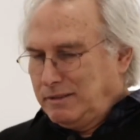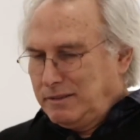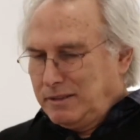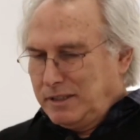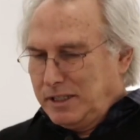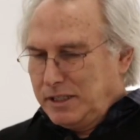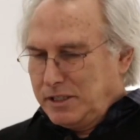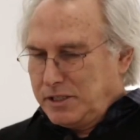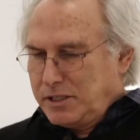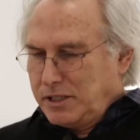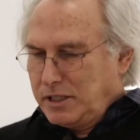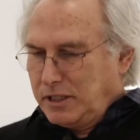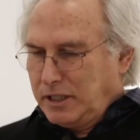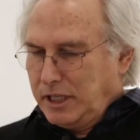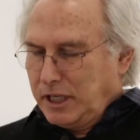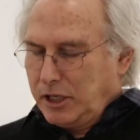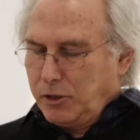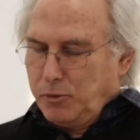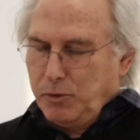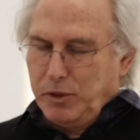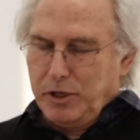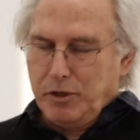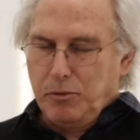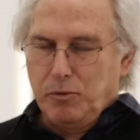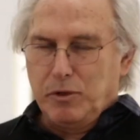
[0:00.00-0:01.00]
this
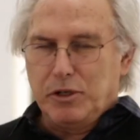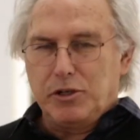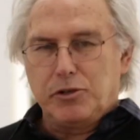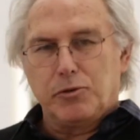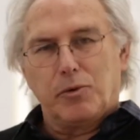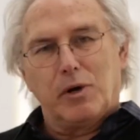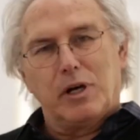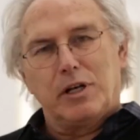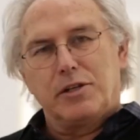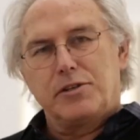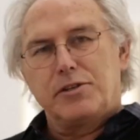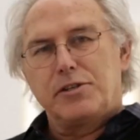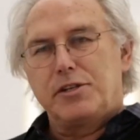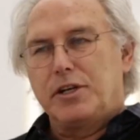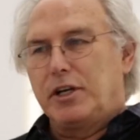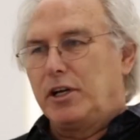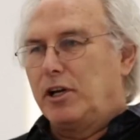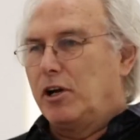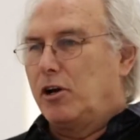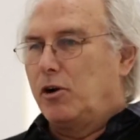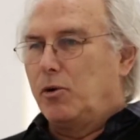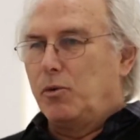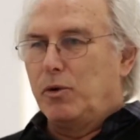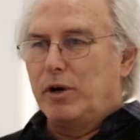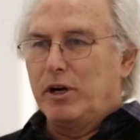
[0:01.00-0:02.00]
liquid which wants to
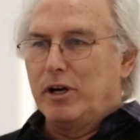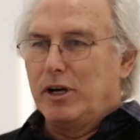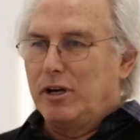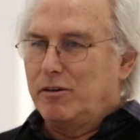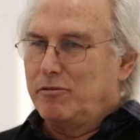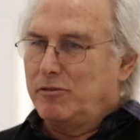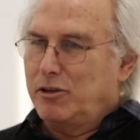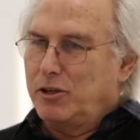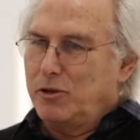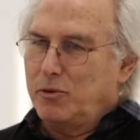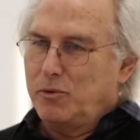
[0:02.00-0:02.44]
go wherever